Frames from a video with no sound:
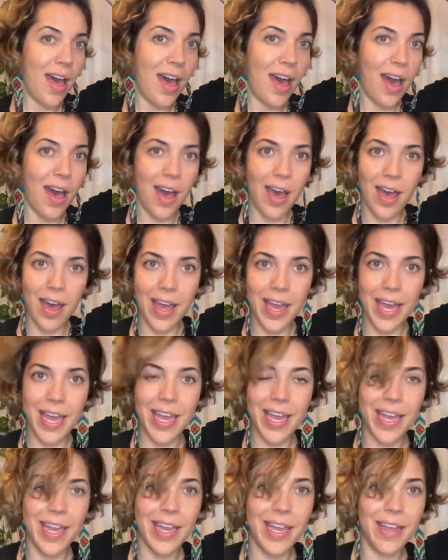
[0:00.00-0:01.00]

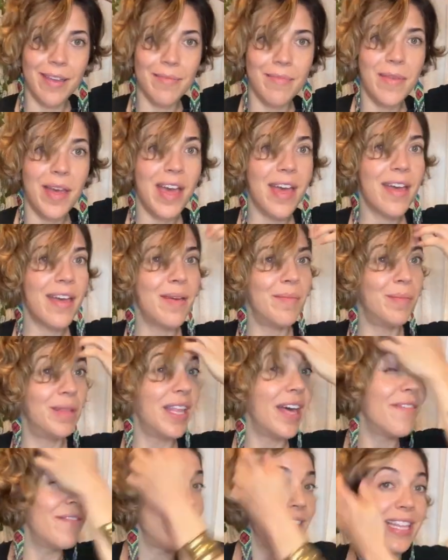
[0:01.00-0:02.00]
I am
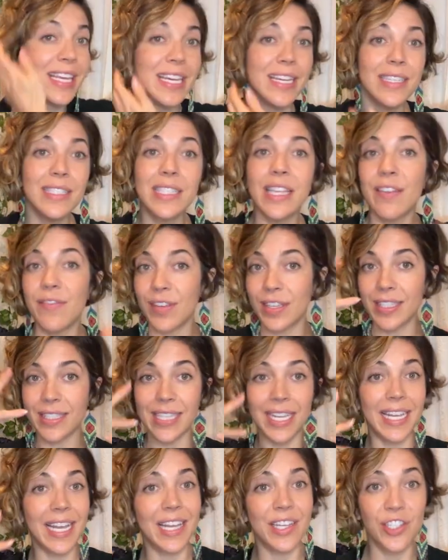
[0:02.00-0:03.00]
loving this. It feels
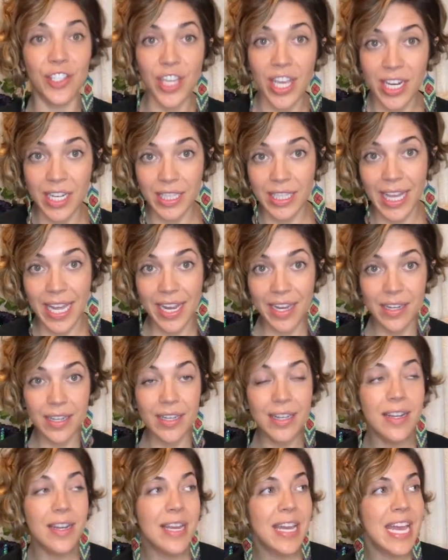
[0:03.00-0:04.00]
like I shed a
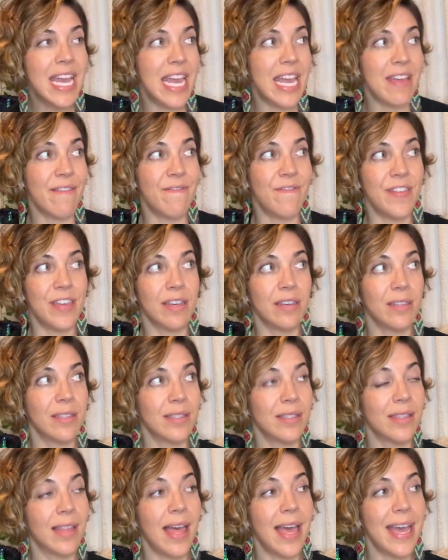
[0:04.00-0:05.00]
layer. It
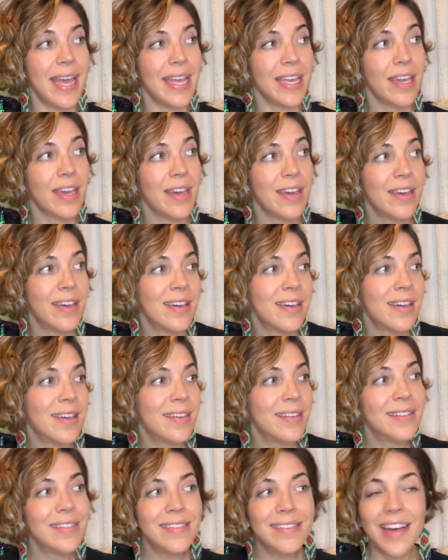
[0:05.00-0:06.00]
feels like
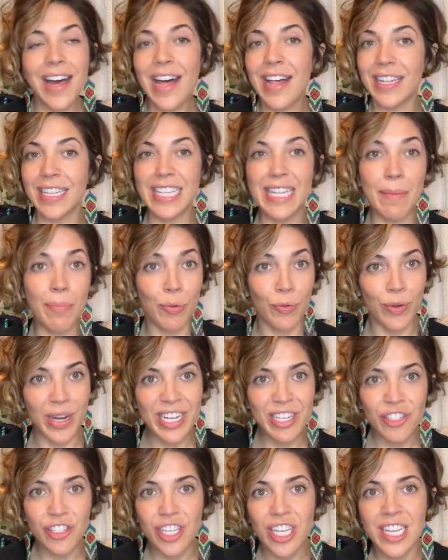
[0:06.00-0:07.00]

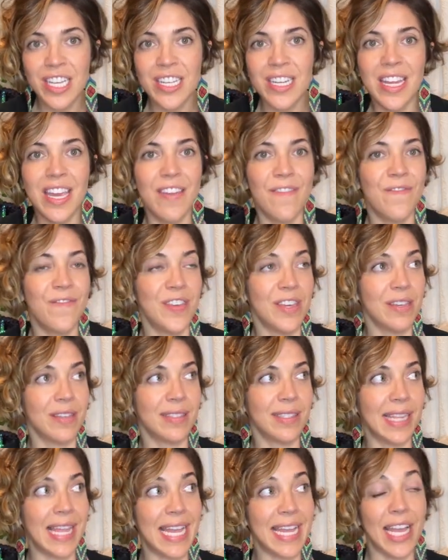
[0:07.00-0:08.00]
liberation. It feels
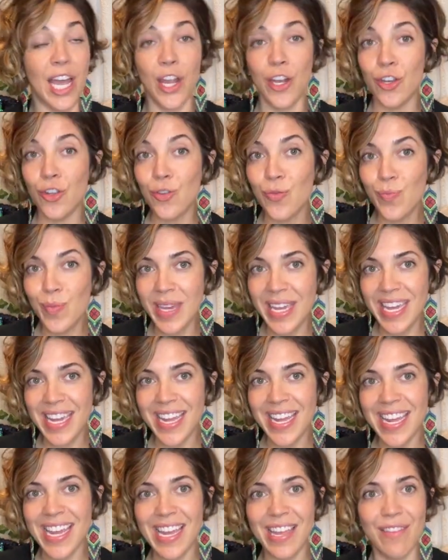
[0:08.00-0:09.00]
like a new
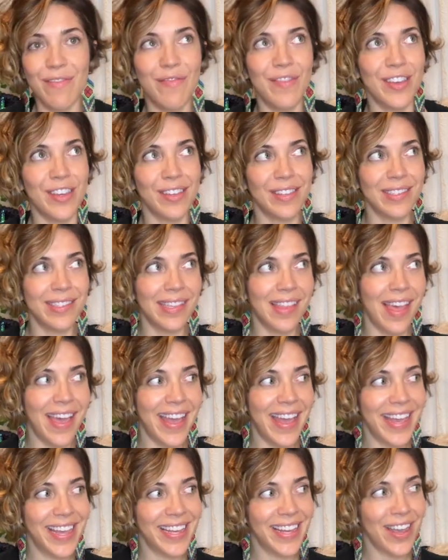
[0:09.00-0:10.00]
me. It feels
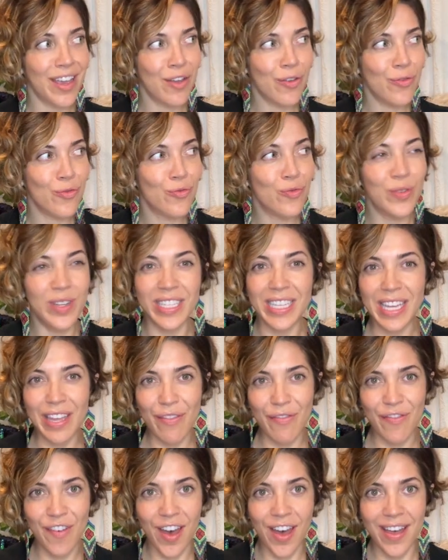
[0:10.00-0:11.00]
like really
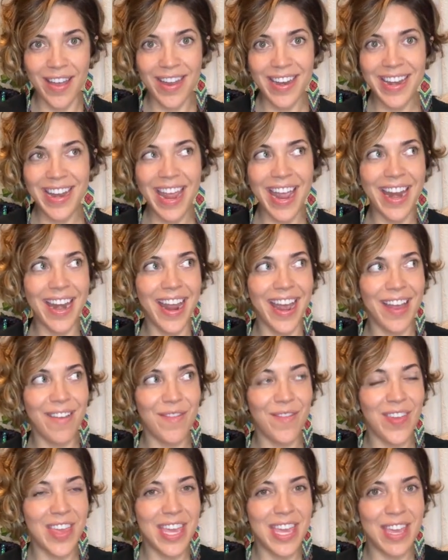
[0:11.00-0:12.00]
fun. And I've
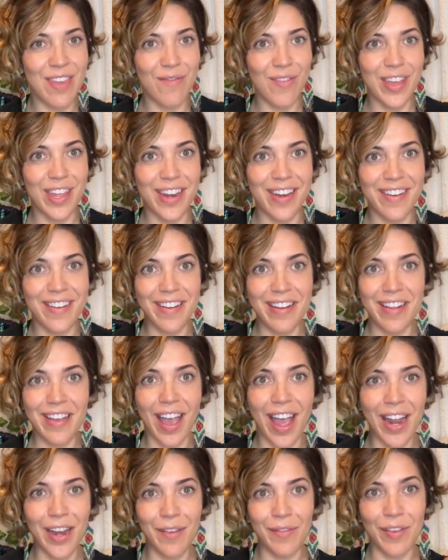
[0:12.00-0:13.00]
even
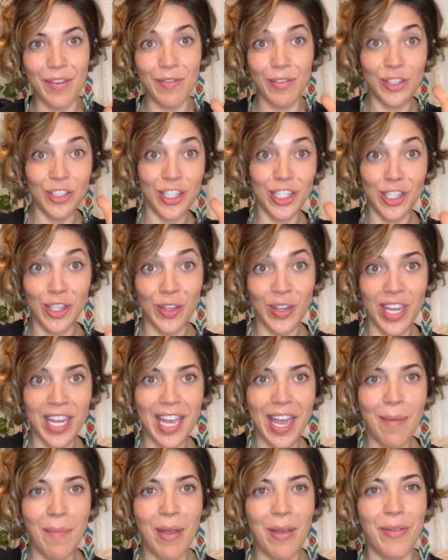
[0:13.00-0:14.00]
just looking
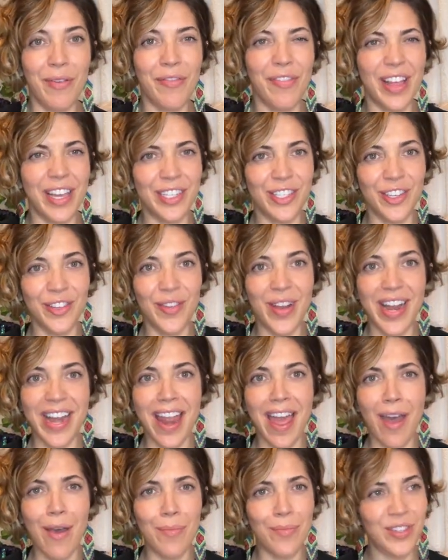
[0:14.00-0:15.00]
at my reflection right
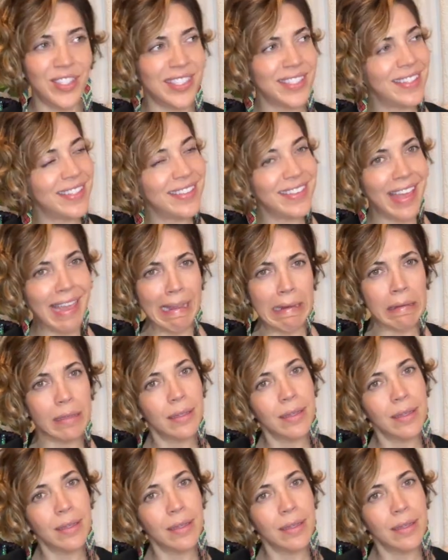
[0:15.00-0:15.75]
now, I'm just like,